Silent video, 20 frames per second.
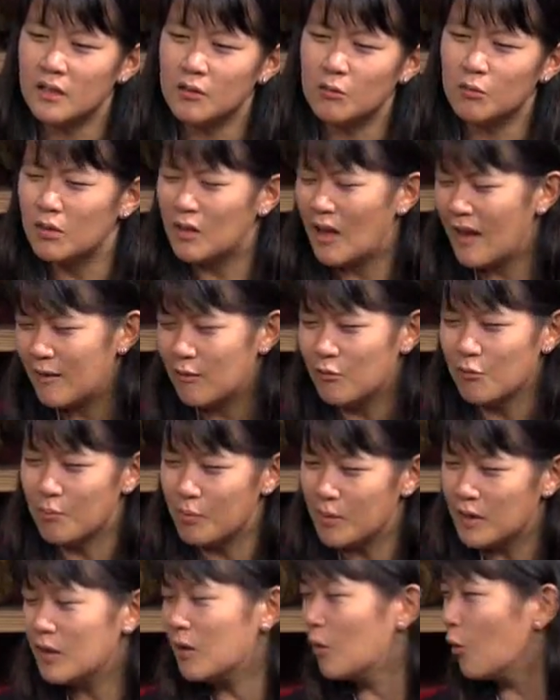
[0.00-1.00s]
you tend to
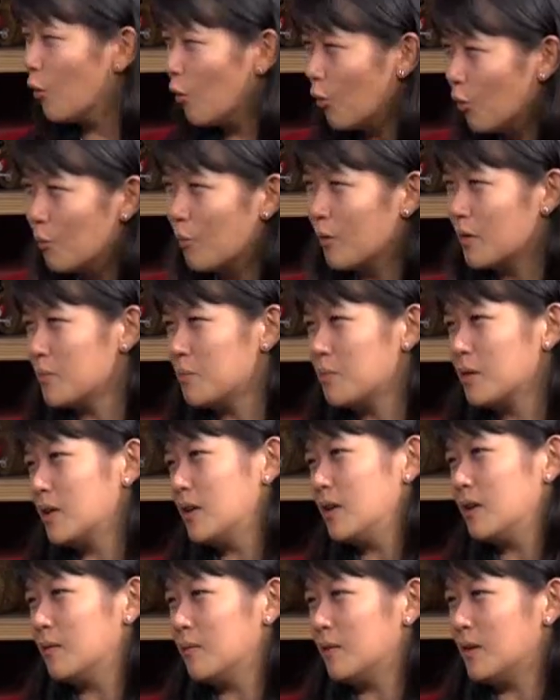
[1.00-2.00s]
bring it home or you
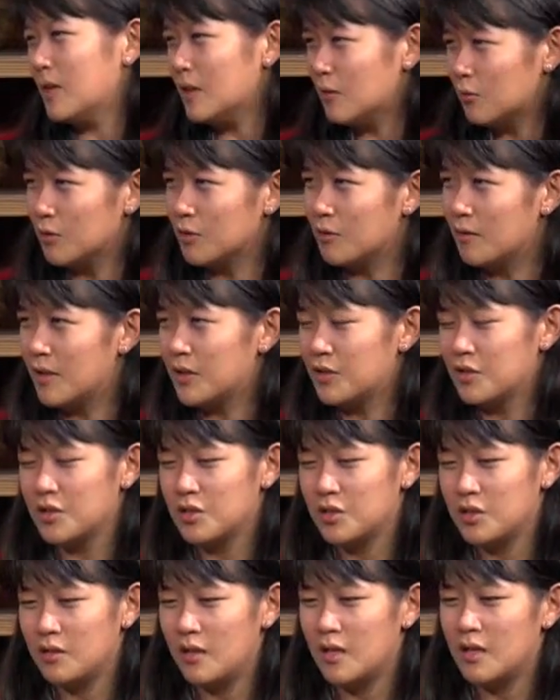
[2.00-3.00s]
bring it into the
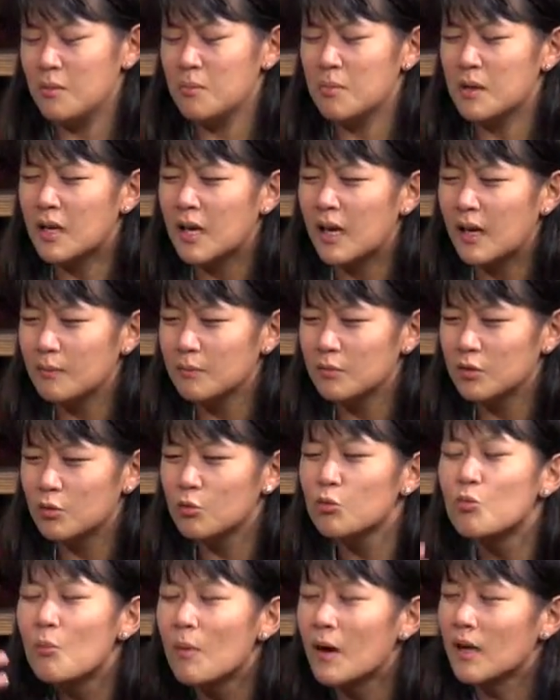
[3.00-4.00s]
relationship, and it becomes
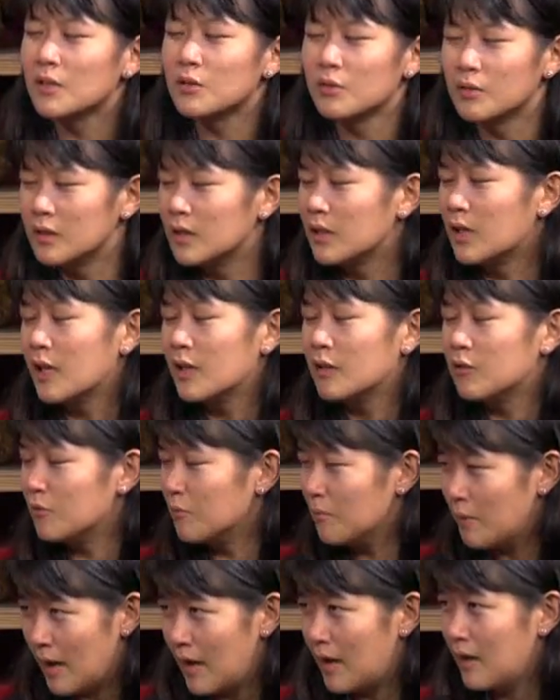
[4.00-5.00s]
too much for the guy
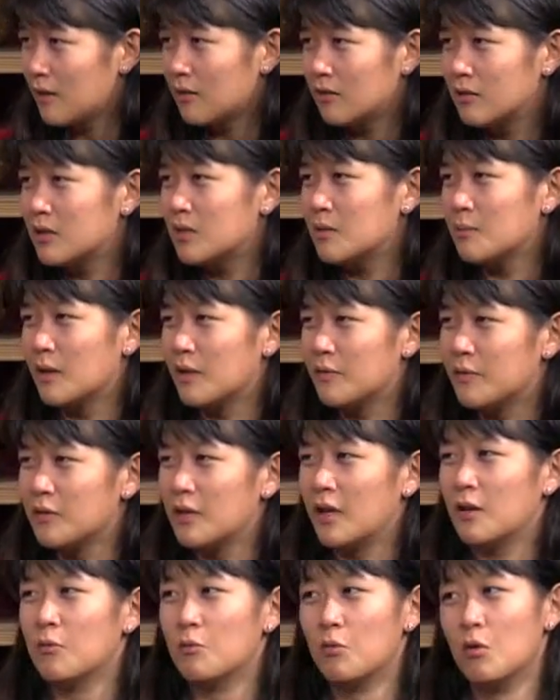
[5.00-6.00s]
to bear because he might
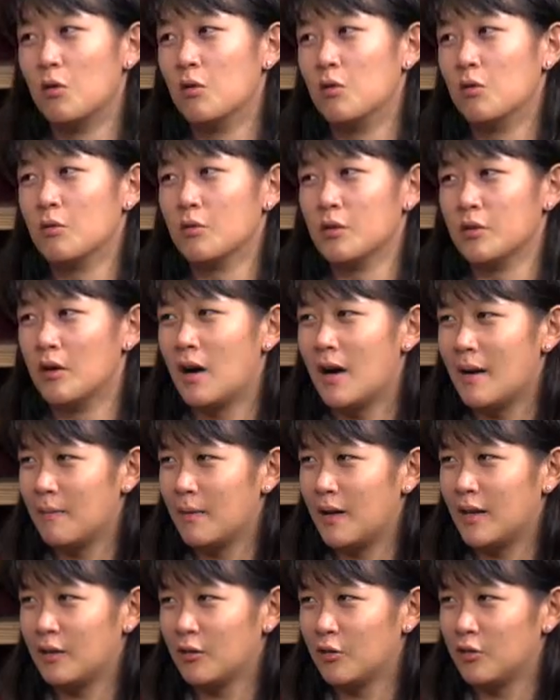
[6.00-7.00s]
feel whoa,
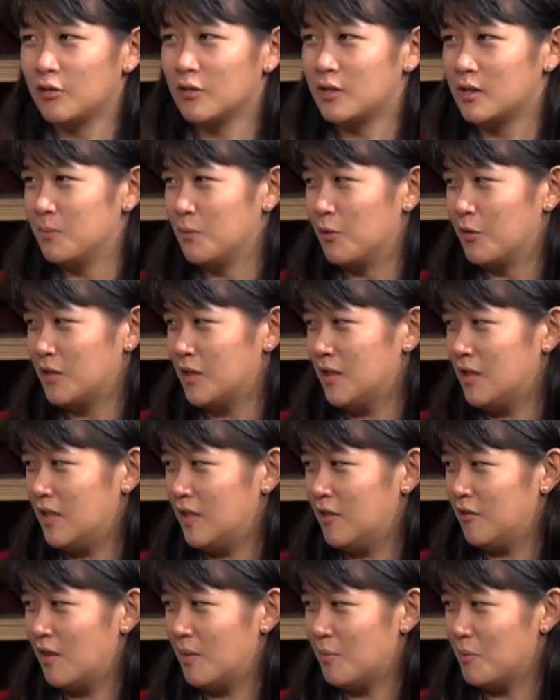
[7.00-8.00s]
I'm not your
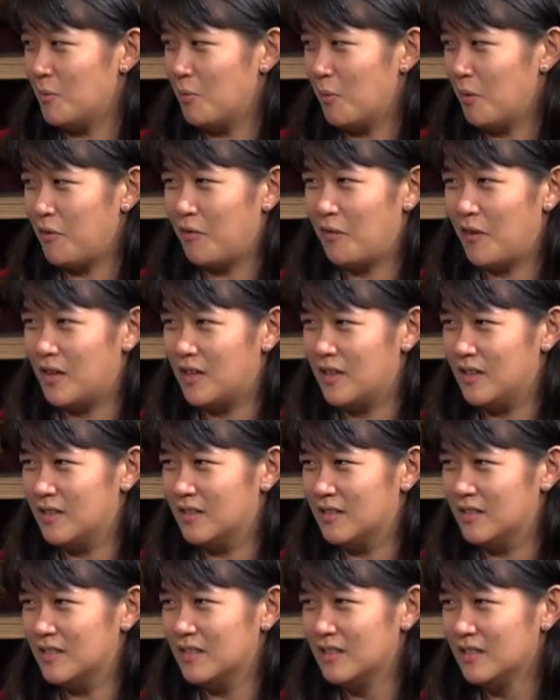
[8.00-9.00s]
subordinate. I'm your boyfriend
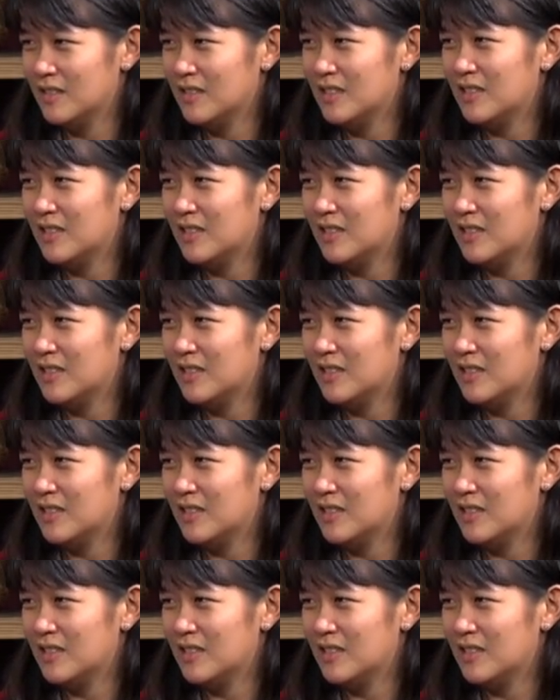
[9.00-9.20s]
here.